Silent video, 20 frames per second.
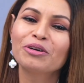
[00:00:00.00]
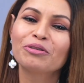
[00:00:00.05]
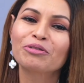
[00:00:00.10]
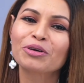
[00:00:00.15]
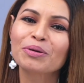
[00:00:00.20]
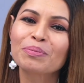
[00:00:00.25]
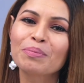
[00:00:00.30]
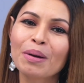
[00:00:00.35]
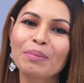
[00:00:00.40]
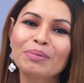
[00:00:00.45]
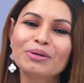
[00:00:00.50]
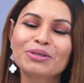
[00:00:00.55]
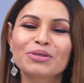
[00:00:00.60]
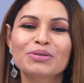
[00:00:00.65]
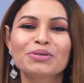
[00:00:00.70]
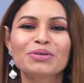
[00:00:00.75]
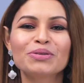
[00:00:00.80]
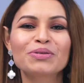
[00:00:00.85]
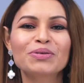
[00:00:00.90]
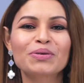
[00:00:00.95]
Remember
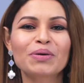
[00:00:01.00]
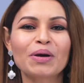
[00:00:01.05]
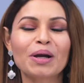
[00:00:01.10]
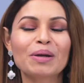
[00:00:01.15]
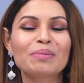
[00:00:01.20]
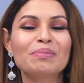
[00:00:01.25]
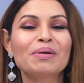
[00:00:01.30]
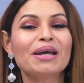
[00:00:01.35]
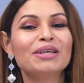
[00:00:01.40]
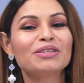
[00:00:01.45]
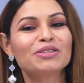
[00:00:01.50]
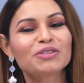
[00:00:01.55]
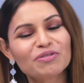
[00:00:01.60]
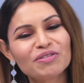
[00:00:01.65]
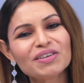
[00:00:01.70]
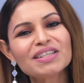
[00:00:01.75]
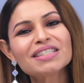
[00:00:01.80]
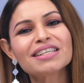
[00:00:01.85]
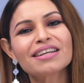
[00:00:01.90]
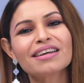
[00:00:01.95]
to subscribe and to
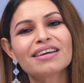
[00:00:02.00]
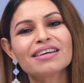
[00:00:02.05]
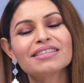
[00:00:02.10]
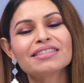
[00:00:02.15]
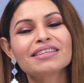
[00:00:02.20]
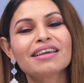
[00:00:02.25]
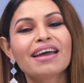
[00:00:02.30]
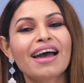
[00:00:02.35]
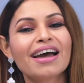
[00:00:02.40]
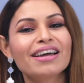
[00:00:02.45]
visit us